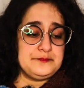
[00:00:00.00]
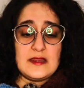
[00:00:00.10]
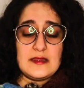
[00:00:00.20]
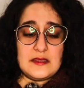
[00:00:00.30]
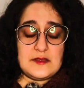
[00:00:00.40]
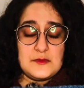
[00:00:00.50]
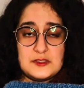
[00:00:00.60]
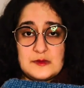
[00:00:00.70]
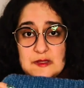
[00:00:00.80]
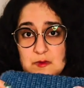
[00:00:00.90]
This must
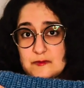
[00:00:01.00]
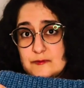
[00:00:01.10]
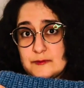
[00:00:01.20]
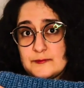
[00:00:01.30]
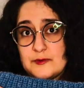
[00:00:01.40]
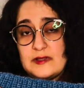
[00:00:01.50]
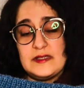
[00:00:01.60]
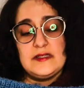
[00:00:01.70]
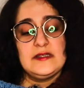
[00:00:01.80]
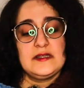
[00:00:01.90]
be the one for
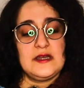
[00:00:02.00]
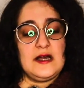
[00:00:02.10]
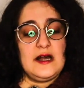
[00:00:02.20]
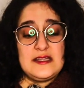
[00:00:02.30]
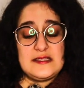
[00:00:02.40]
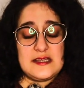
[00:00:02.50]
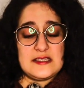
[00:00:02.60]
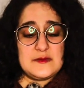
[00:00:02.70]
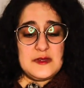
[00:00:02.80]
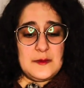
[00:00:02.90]
Friday. It
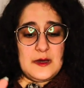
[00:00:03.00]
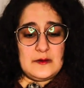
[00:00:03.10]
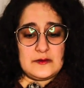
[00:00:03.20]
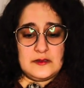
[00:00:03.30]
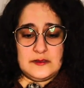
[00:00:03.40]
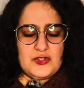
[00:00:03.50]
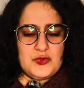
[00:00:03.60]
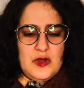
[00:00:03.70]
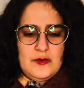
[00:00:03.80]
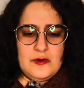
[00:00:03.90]
takes me about 2
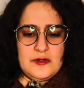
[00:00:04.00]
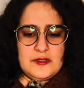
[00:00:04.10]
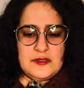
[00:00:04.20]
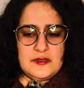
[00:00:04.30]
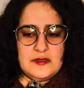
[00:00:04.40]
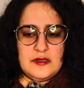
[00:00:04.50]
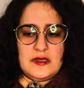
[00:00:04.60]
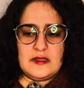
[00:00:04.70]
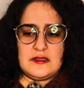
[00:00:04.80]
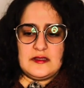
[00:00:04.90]
hours, I
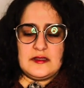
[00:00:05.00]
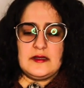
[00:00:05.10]
think,